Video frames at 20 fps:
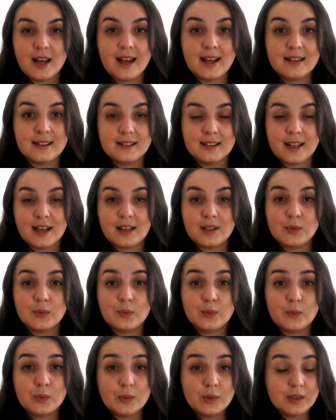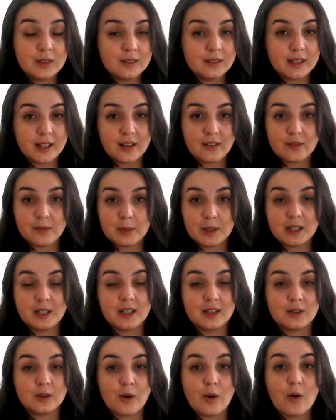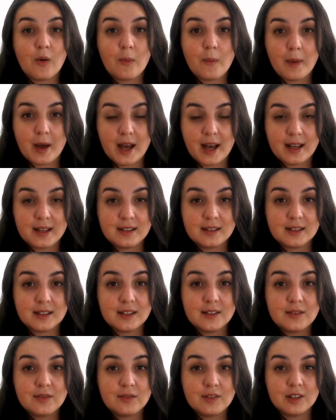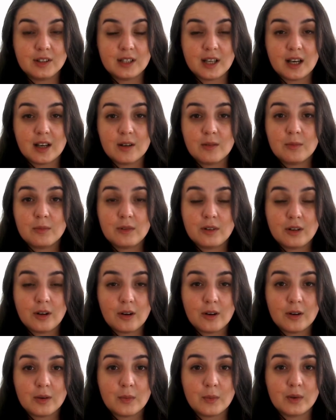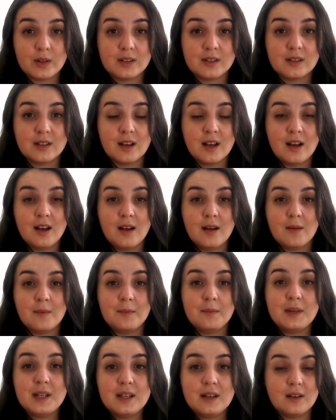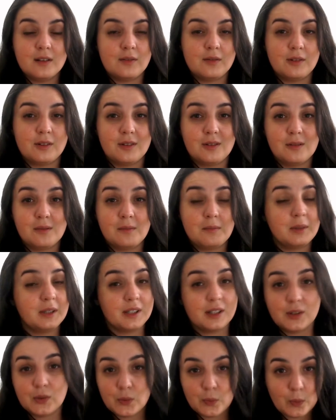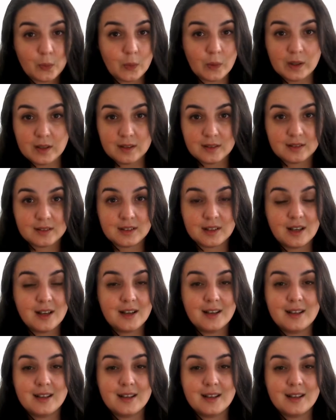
And that wouldn't have been at all bad if the dialogue was meaningful, but it wasn't.